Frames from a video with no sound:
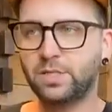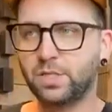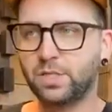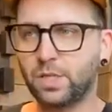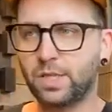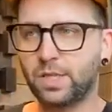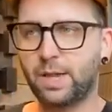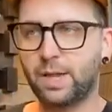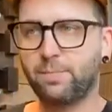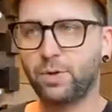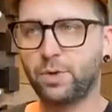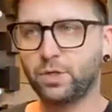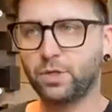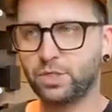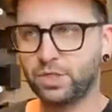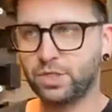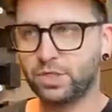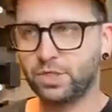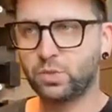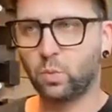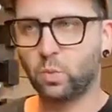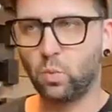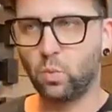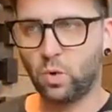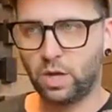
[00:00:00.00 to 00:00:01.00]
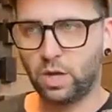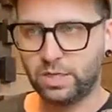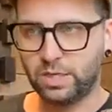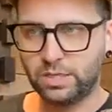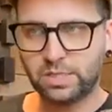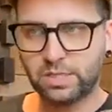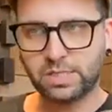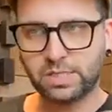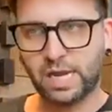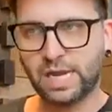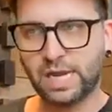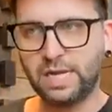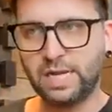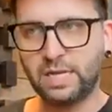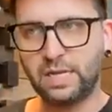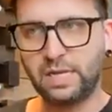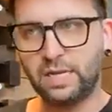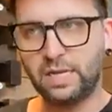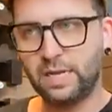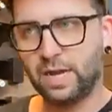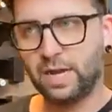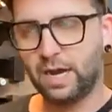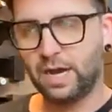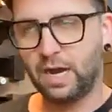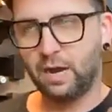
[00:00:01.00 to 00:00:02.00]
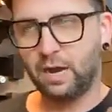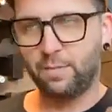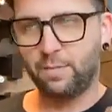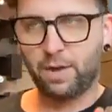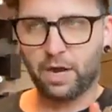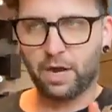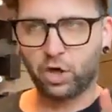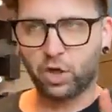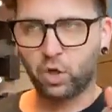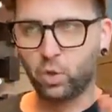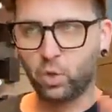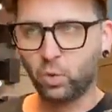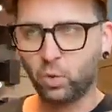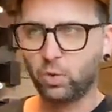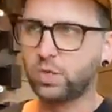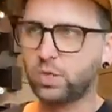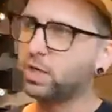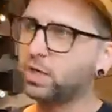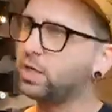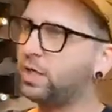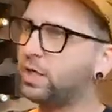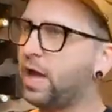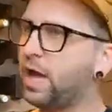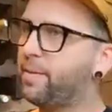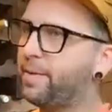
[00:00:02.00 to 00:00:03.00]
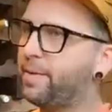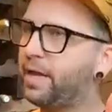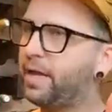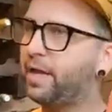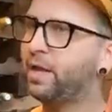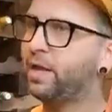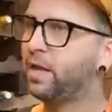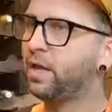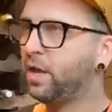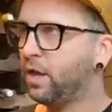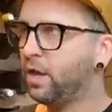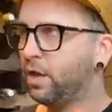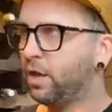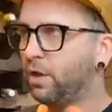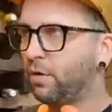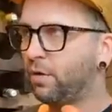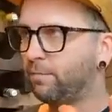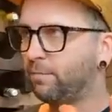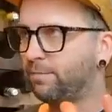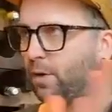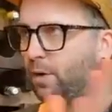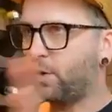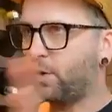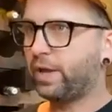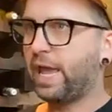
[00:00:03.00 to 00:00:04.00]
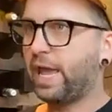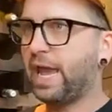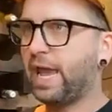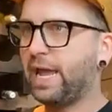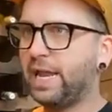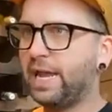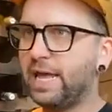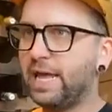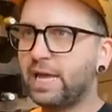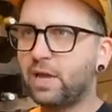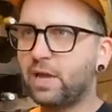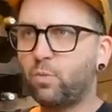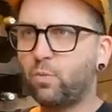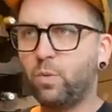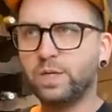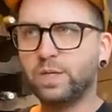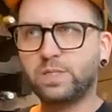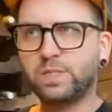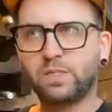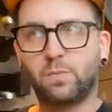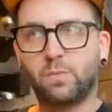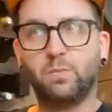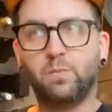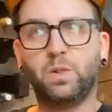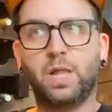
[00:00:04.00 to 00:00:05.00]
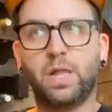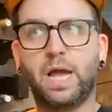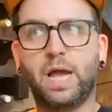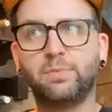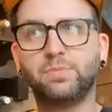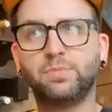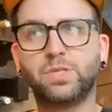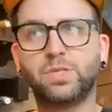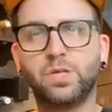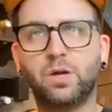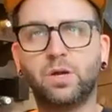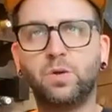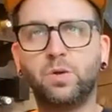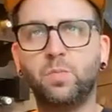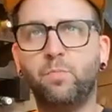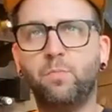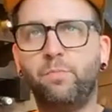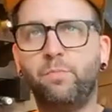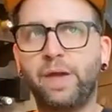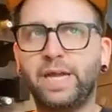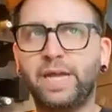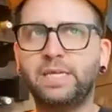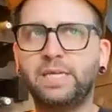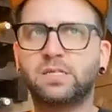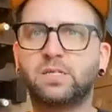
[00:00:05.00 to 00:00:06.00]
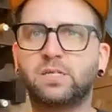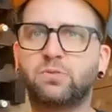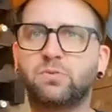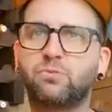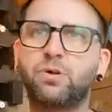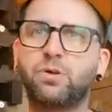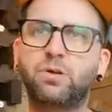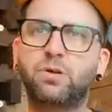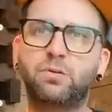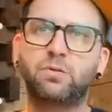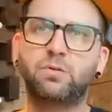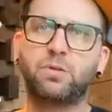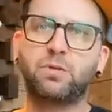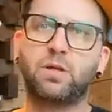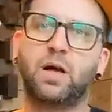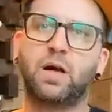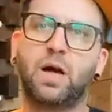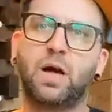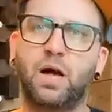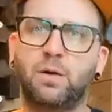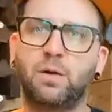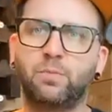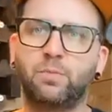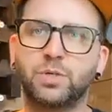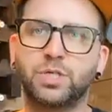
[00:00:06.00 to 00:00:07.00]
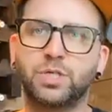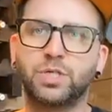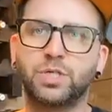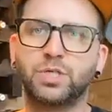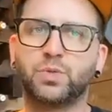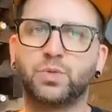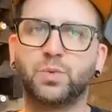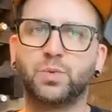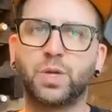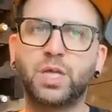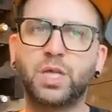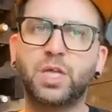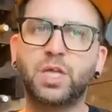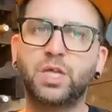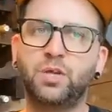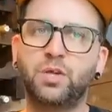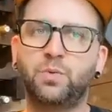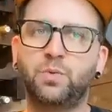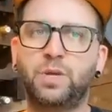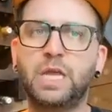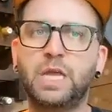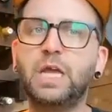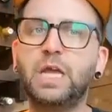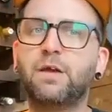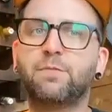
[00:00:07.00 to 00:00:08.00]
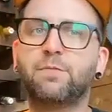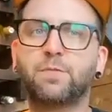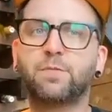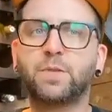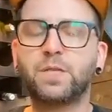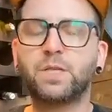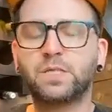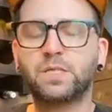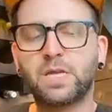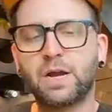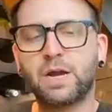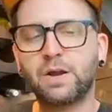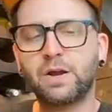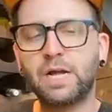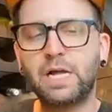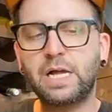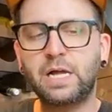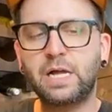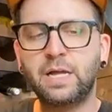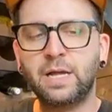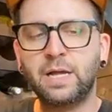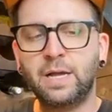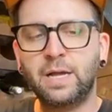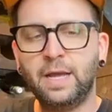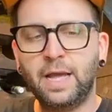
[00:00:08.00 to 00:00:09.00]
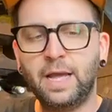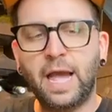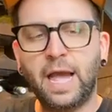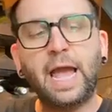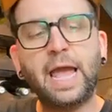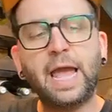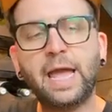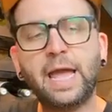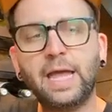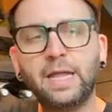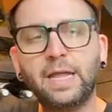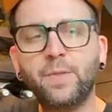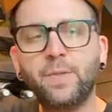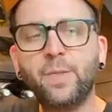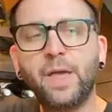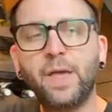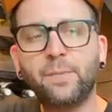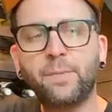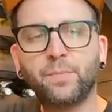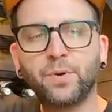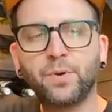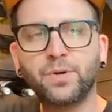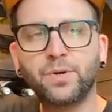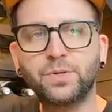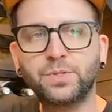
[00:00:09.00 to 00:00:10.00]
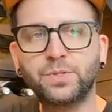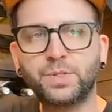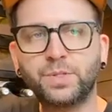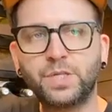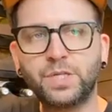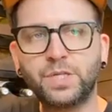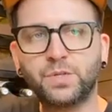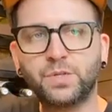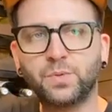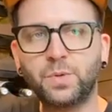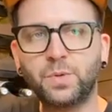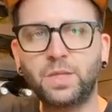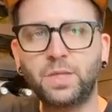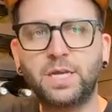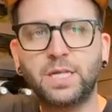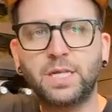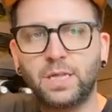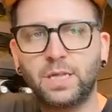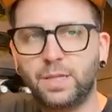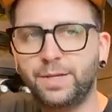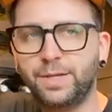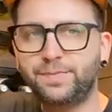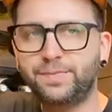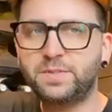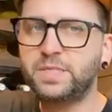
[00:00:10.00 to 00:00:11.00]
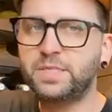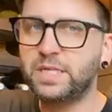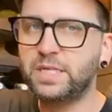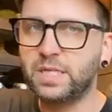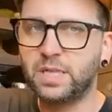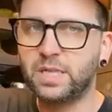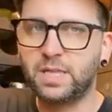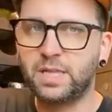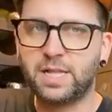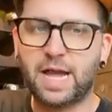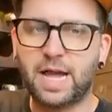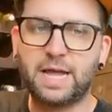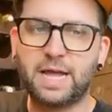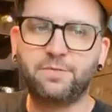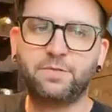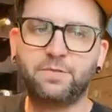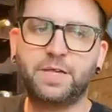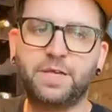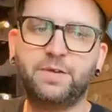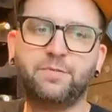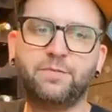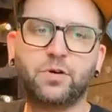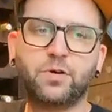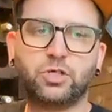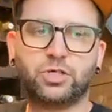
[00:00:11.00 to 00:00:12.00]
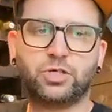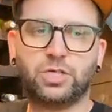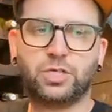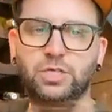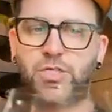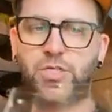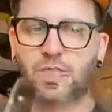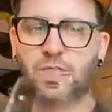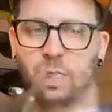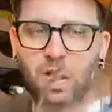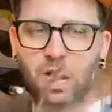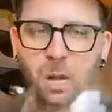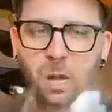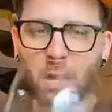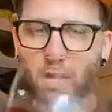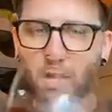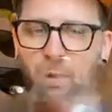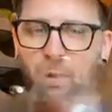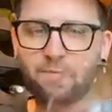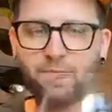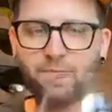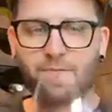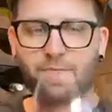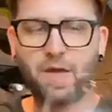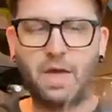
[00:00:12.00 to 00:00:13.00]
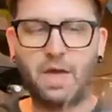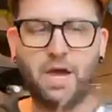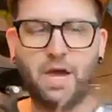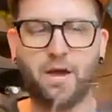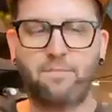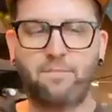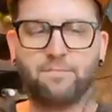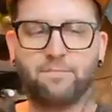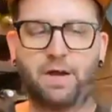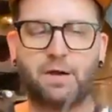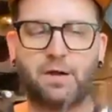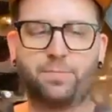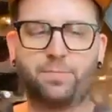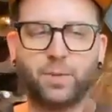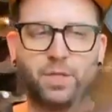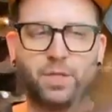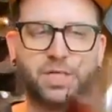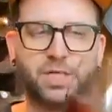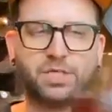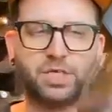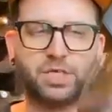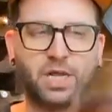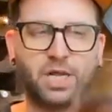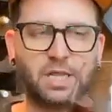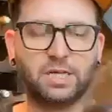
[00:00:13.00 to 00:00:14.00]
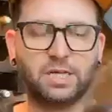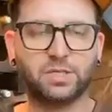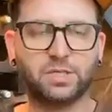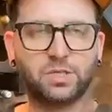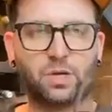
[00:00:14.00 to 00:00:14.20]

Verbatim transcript: So they purchased one site, um, a cooler climate, volcanic with some limestone base soil, um, which is really unique for this area and they produce these really lifted, lively versions of um, Valpolicella.